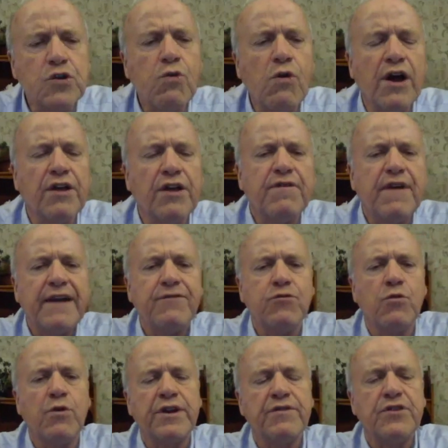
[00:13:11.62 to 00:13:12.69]
qualify for
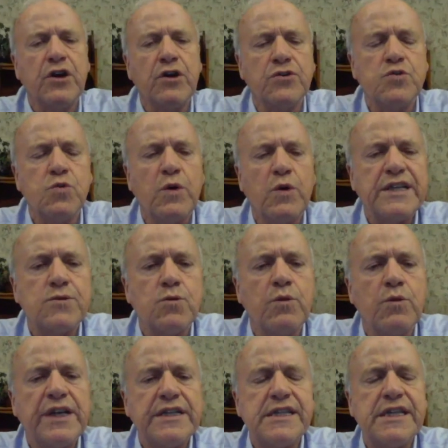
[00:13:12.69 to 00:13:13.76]
one of those, what is
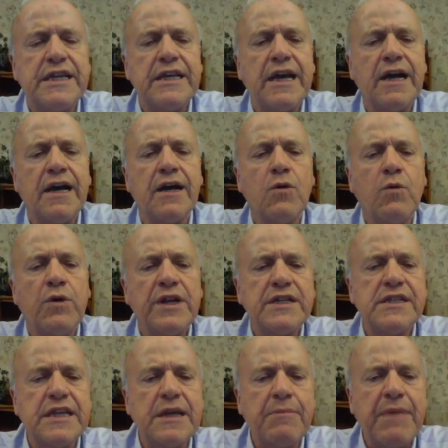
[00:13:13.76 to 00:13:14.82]
what is the uh, what
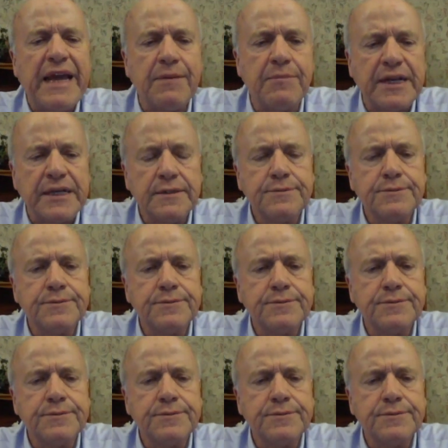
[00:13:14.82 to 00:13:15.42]
is the abatement?